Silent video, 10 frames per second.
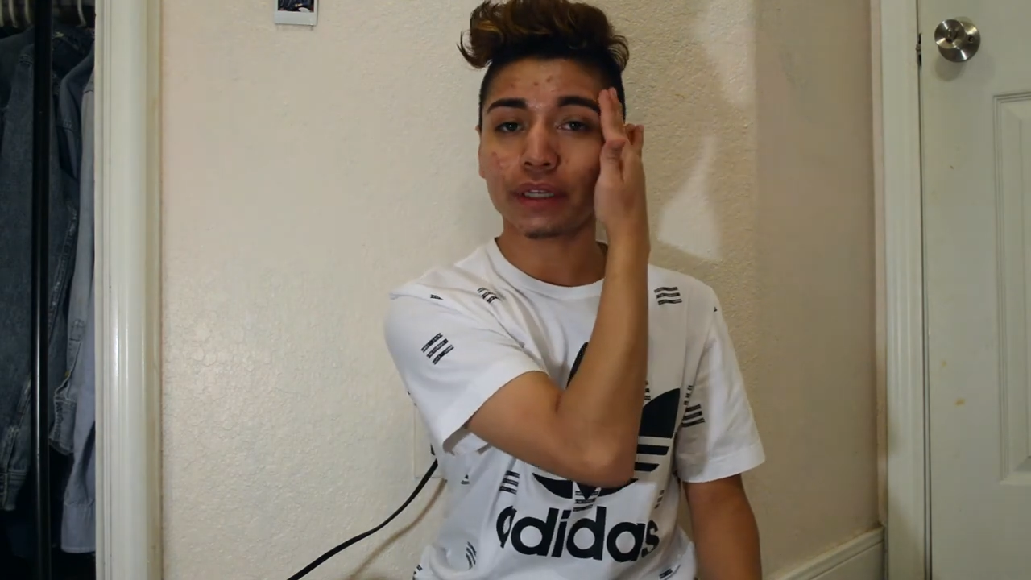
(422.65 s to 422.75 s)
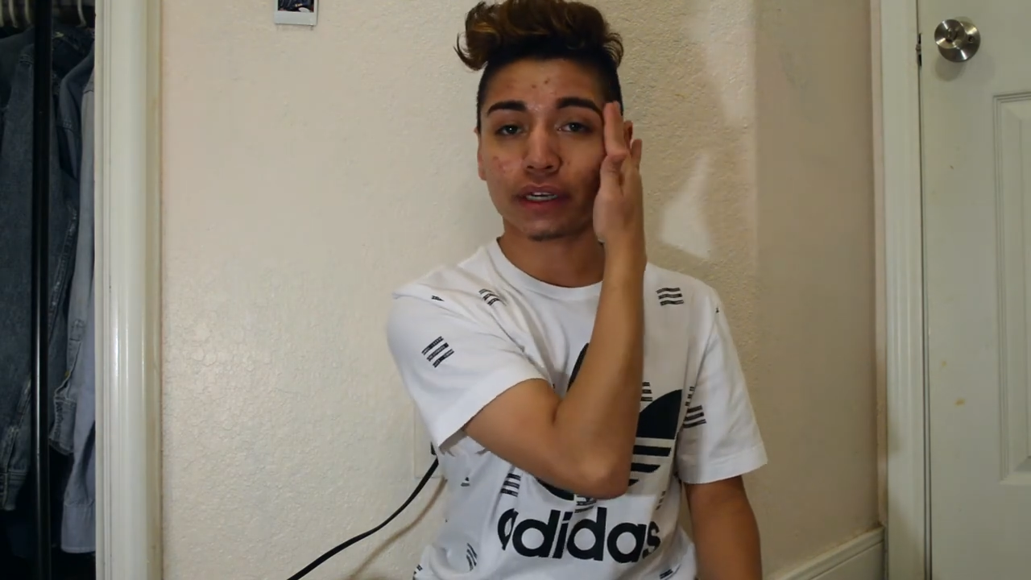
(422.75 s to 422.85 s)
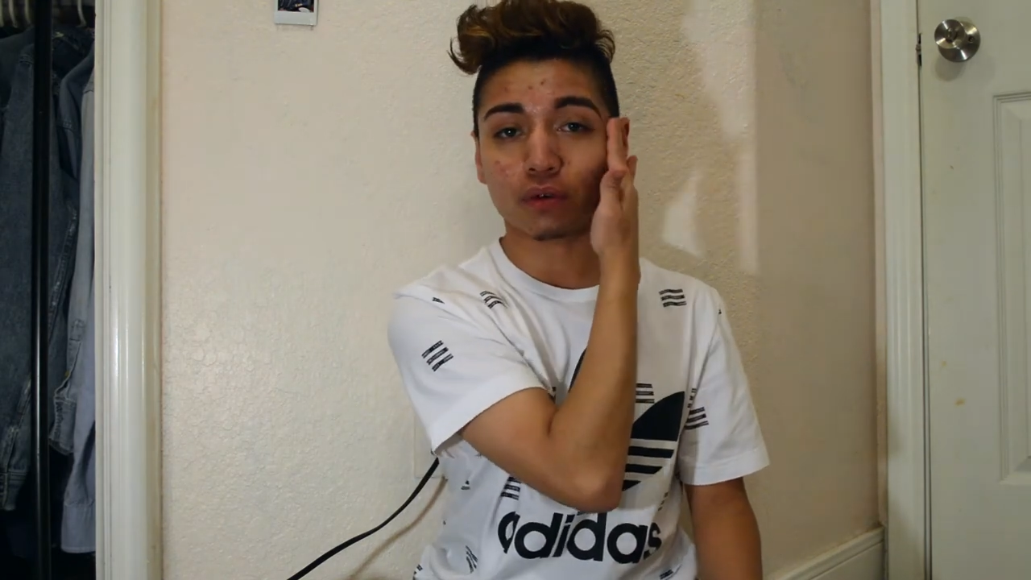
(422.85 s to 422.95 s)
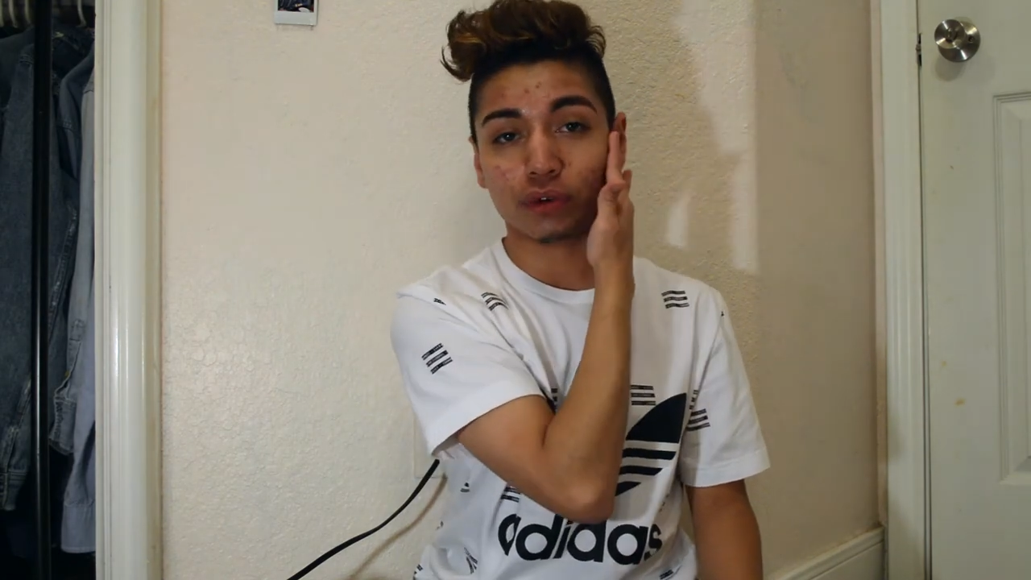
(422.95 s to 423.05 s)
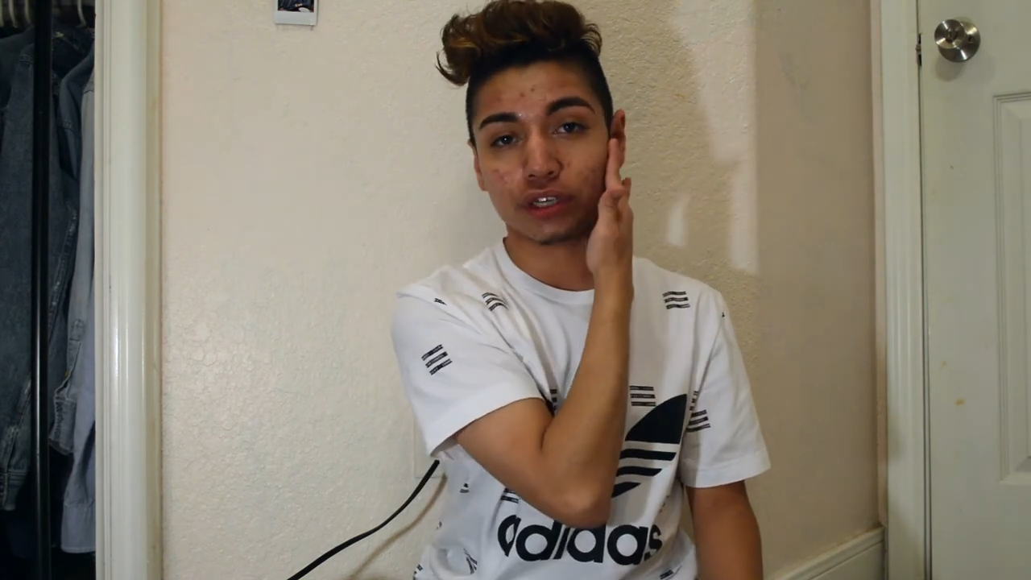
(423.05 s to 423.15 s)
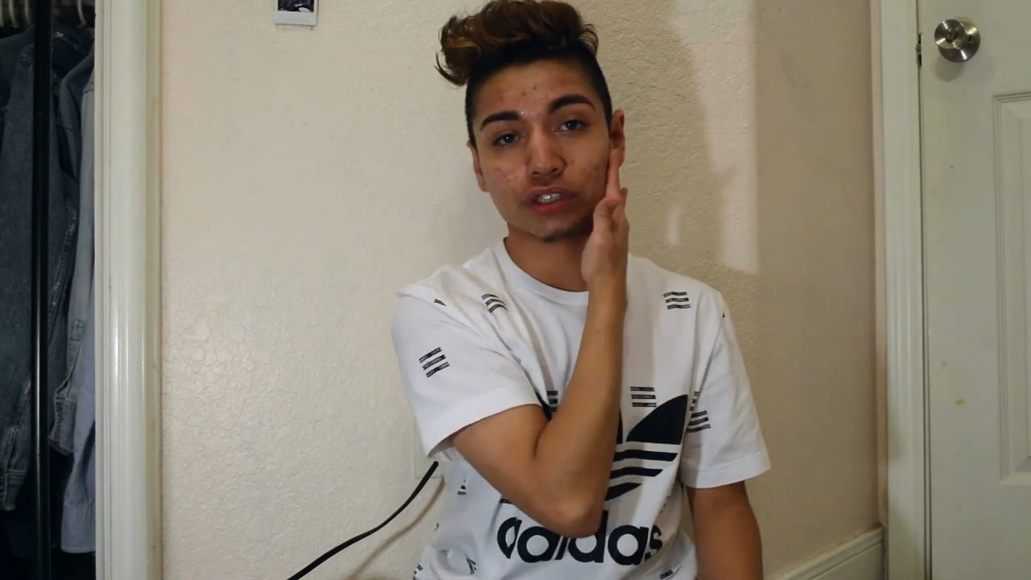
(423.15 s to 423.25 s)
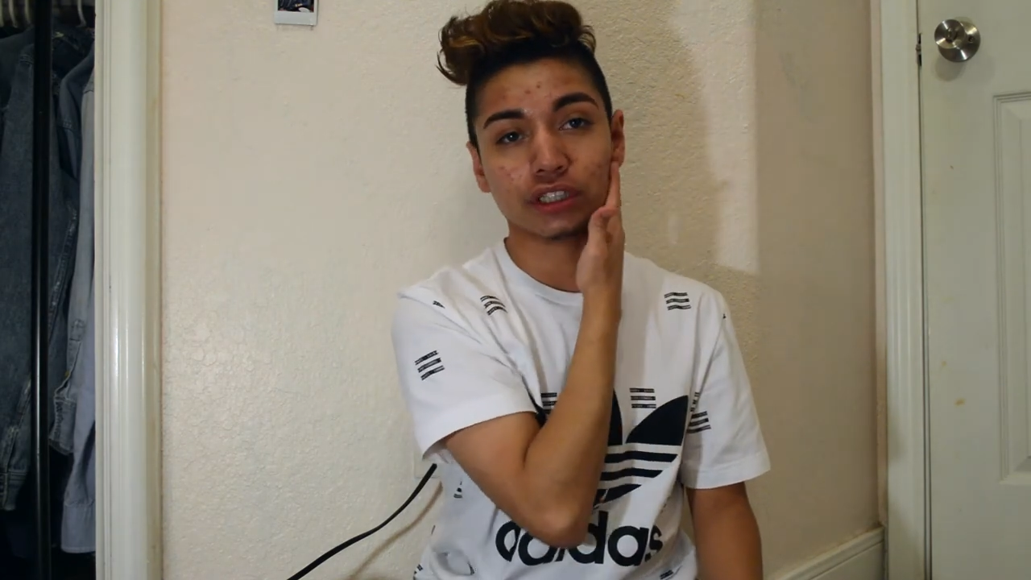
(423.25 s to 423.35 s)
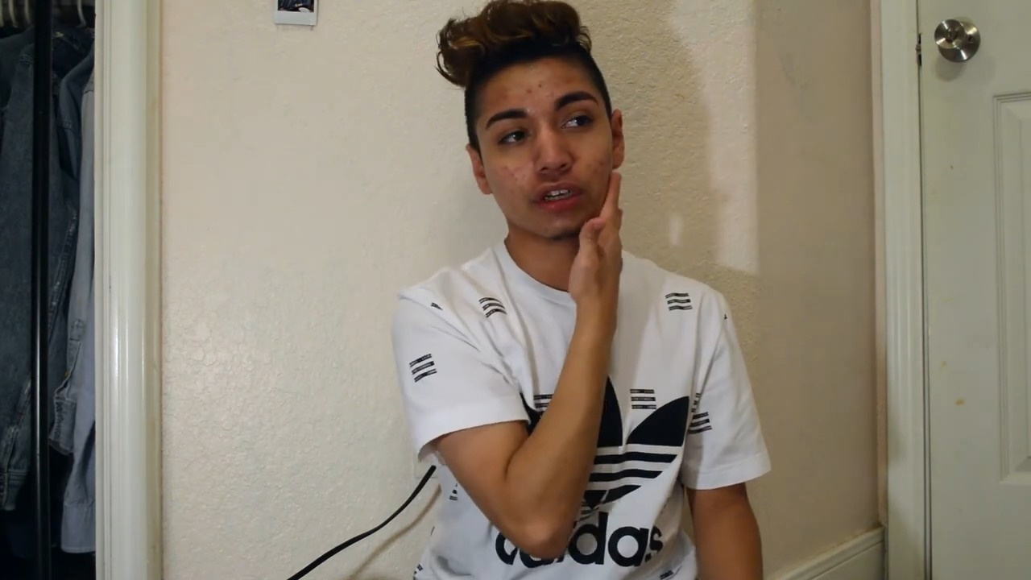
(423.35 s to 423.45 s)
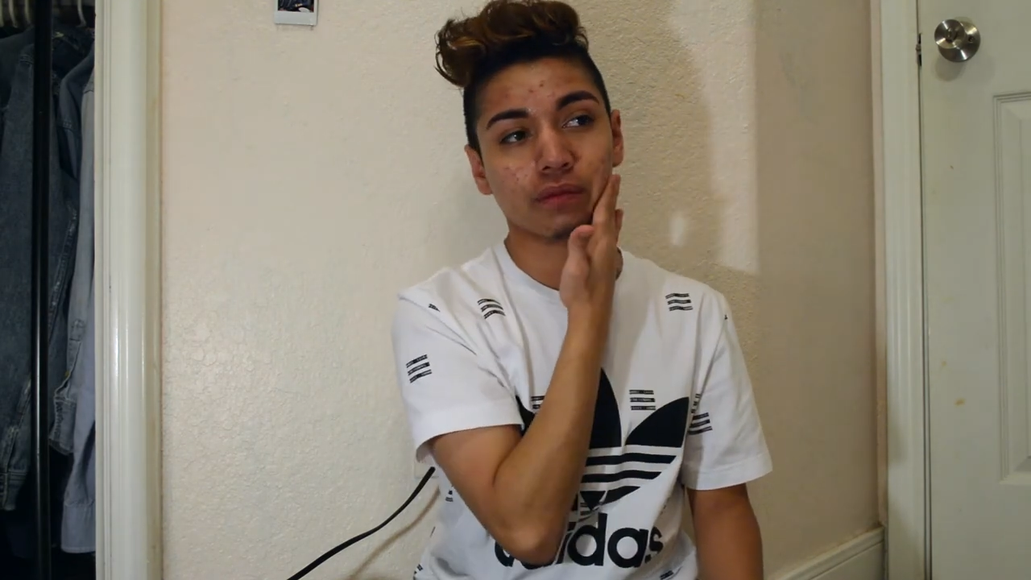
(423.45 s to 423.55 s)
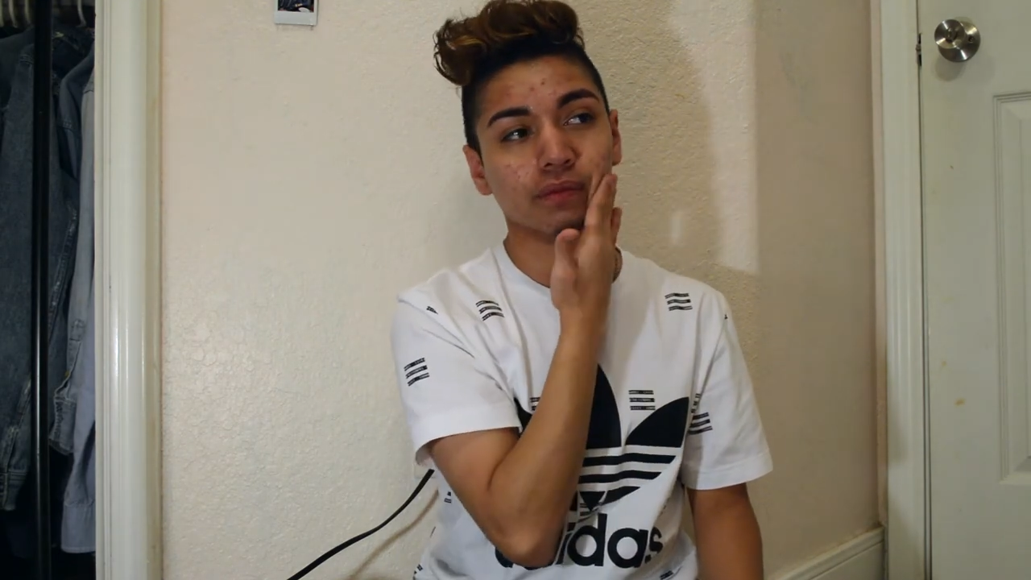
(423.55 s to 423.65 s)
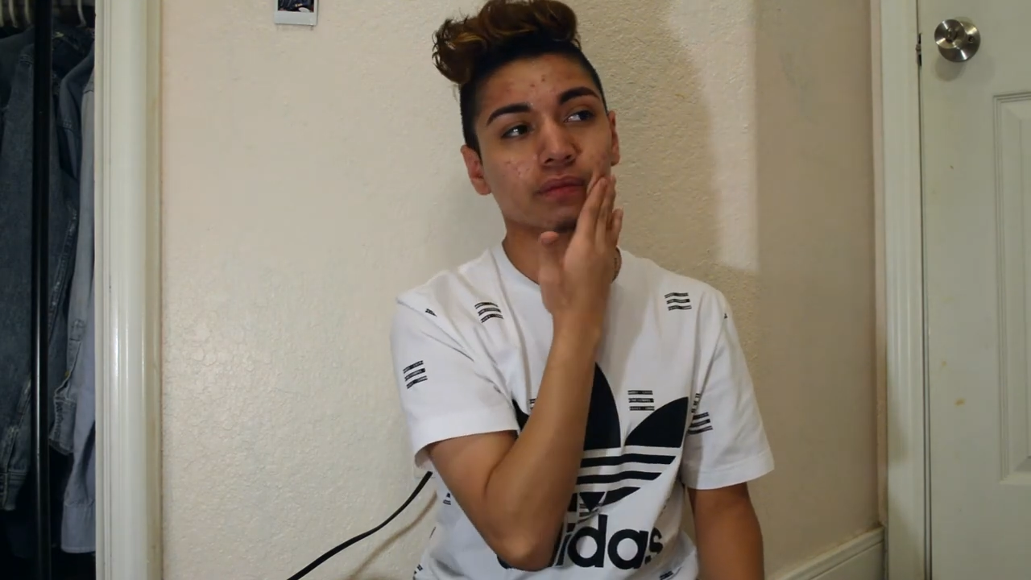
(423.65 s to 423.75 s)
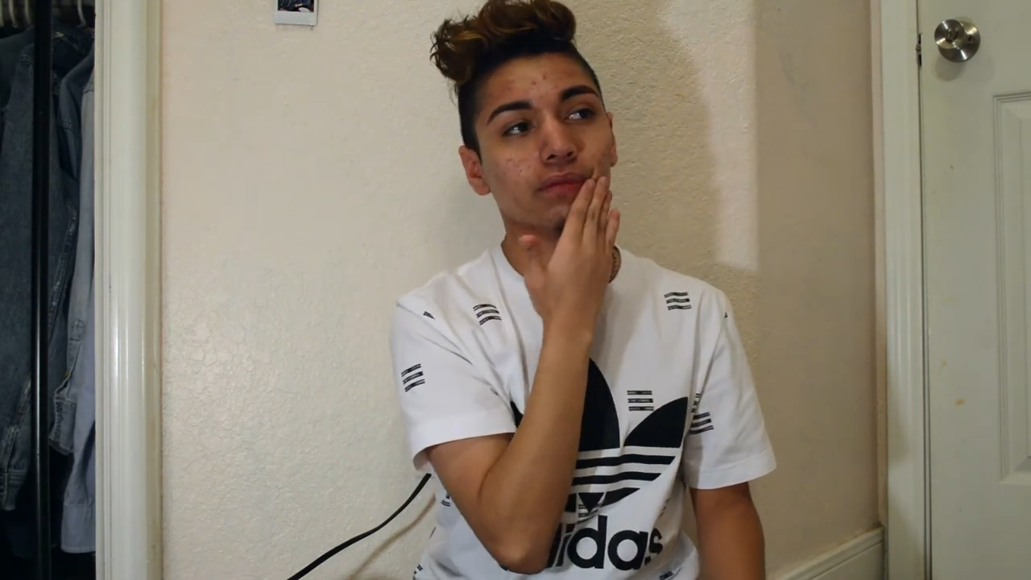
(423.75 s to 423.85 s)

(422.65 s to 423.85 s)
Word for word: in like a week or so,